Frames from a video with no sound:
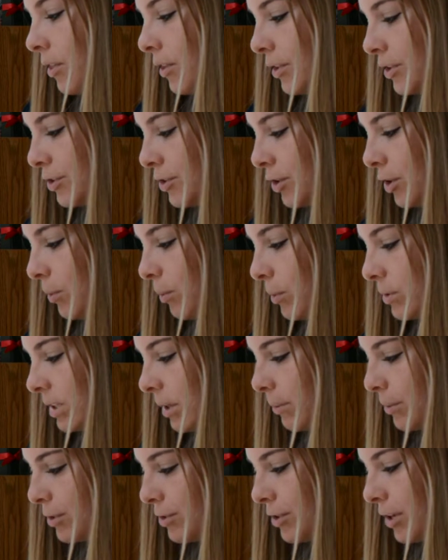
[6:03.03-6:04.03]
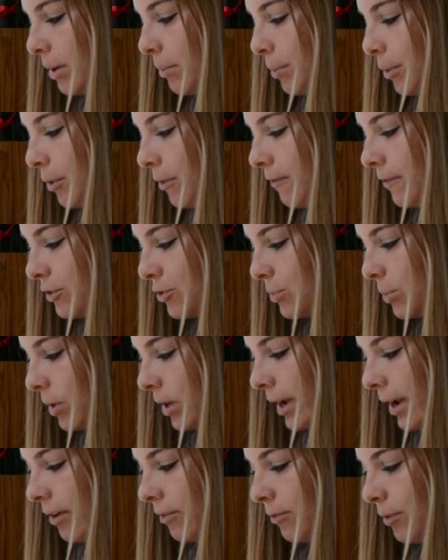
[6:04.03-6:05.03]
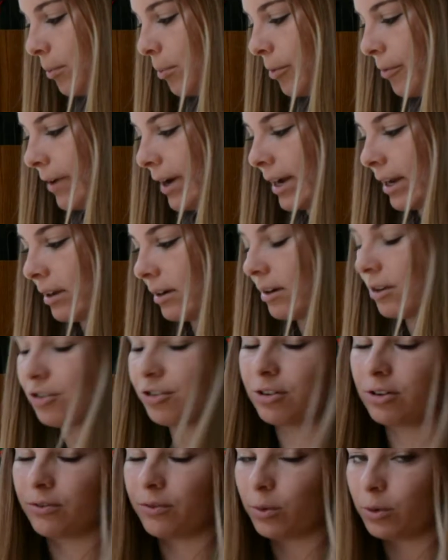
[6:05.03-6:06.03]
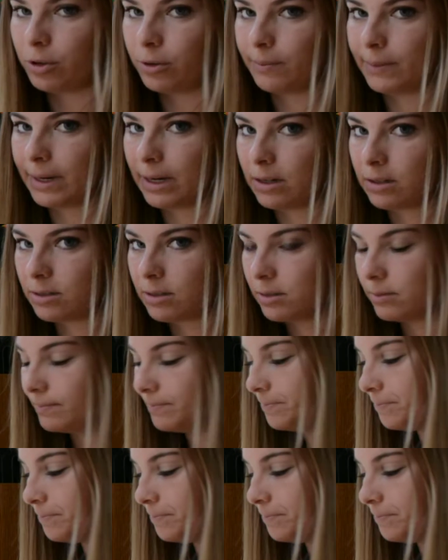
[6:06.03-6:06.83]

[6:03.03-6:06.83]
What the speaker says: The student will demonstrate both visual and verbal recognition of ordered pairs.